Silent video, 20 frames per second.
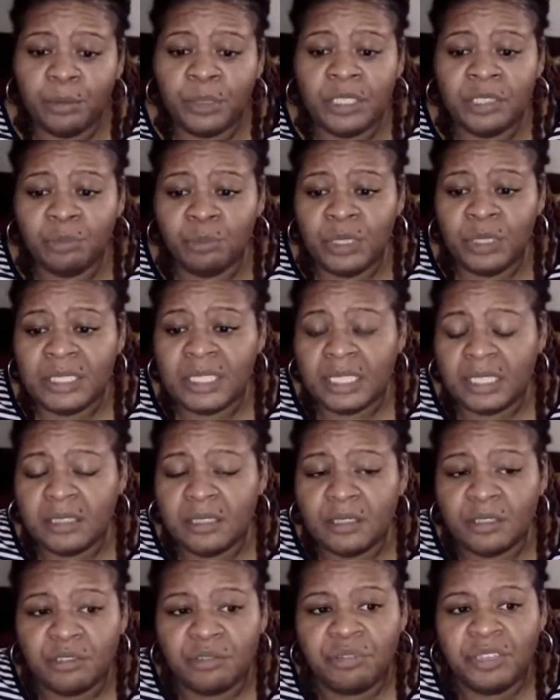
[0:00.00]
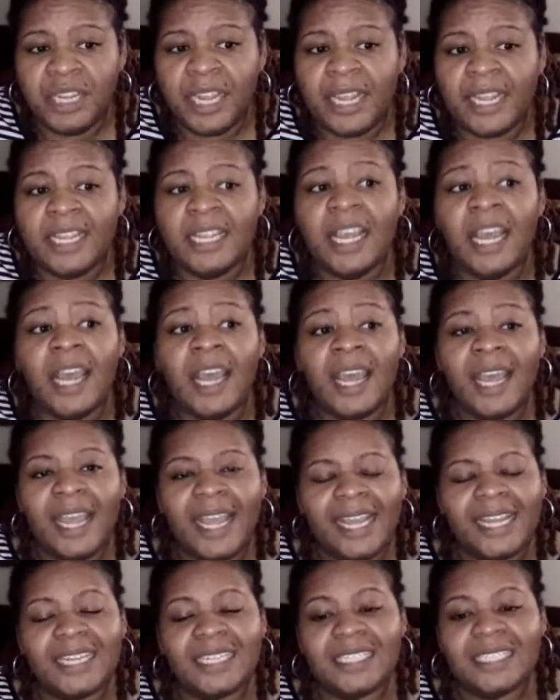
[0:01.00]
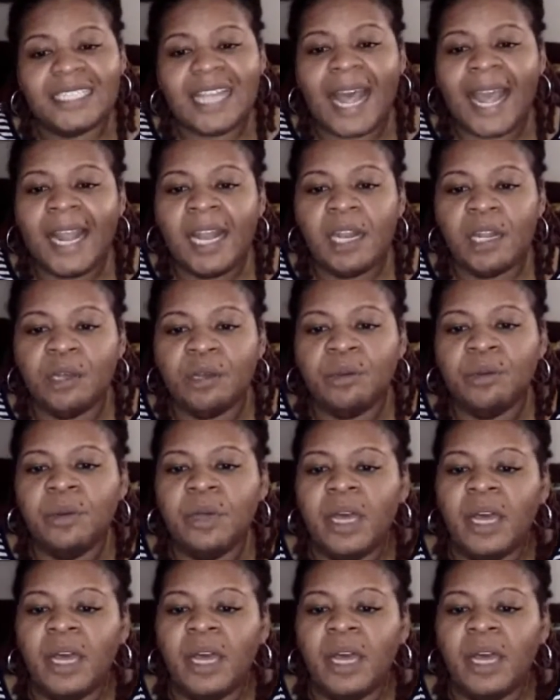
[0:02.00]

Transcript: We tend to create in a silo,